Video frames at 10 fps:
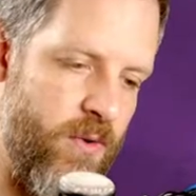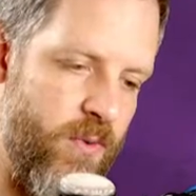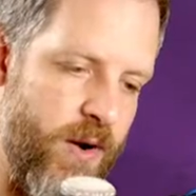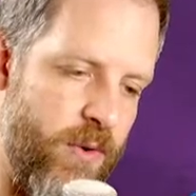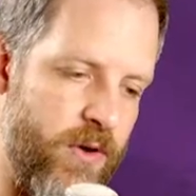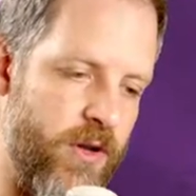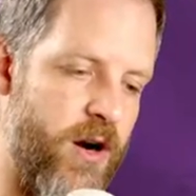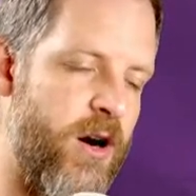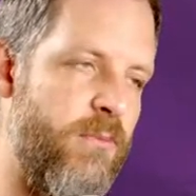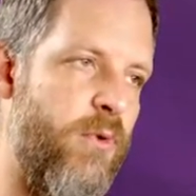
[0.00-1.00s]
we will
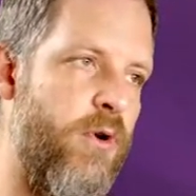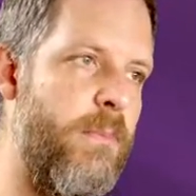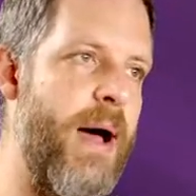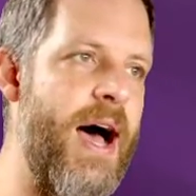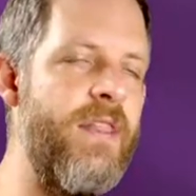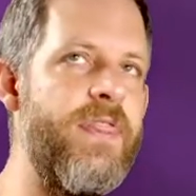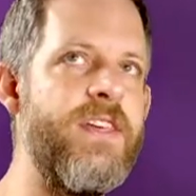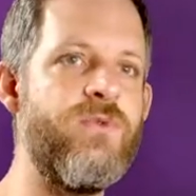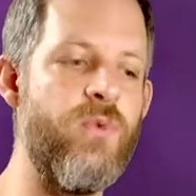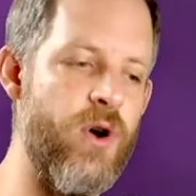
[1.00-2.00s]
learn more about
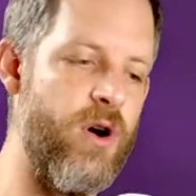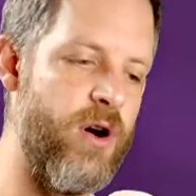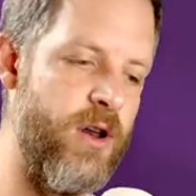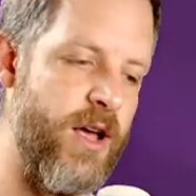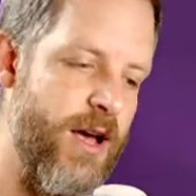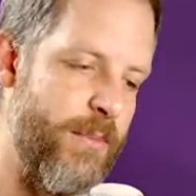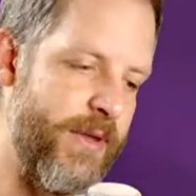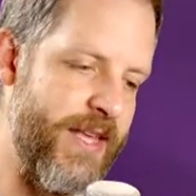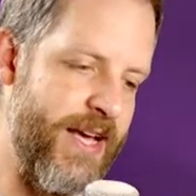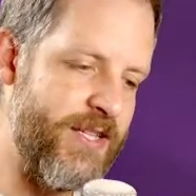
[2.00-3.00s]
this word,
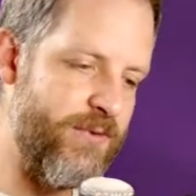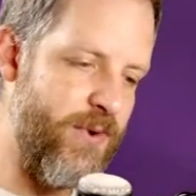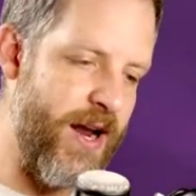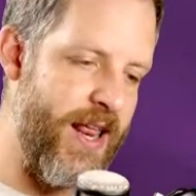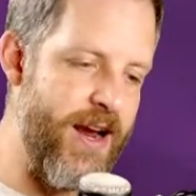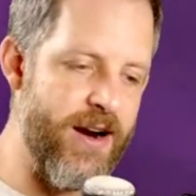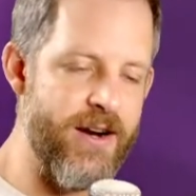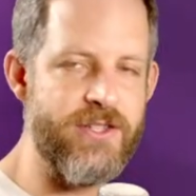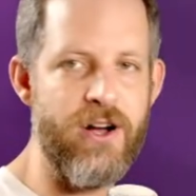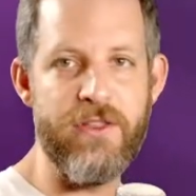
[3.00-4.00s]
but this right
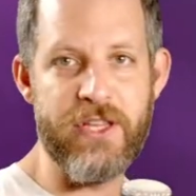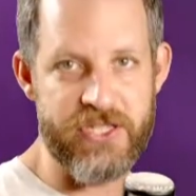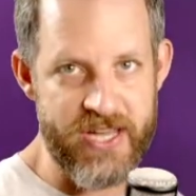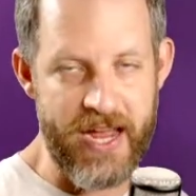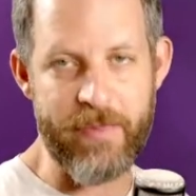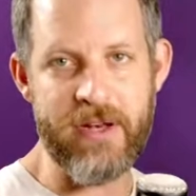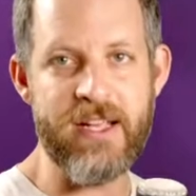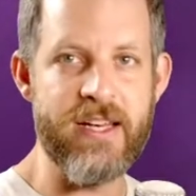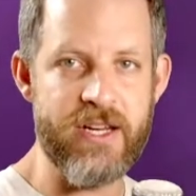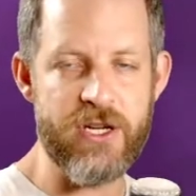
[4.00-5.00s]
here is called the segment
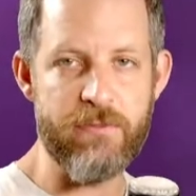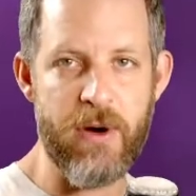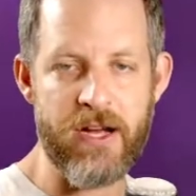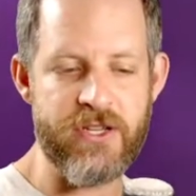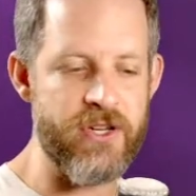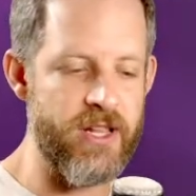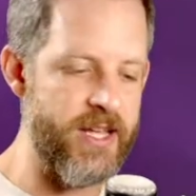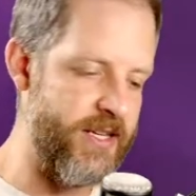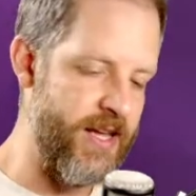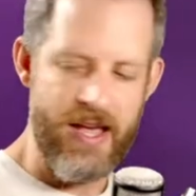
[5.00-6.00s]
addition
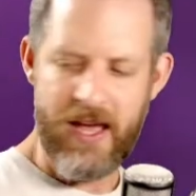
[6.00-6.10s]
postulate.